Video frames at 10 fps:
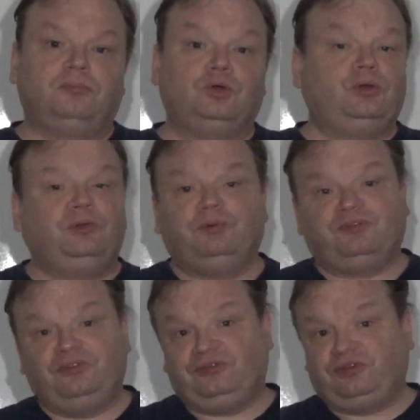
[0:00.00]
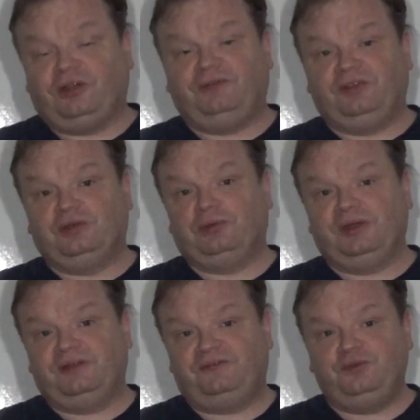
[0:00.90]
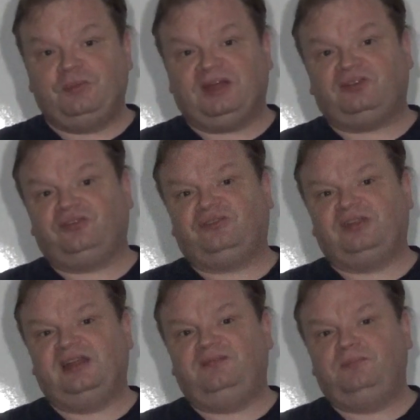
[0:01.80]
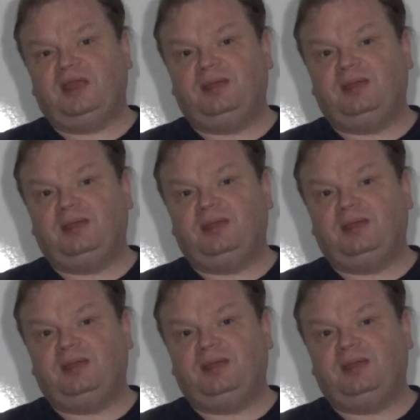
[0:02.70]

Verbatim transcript: Oh, he wasn't starving, though. He had a few matches in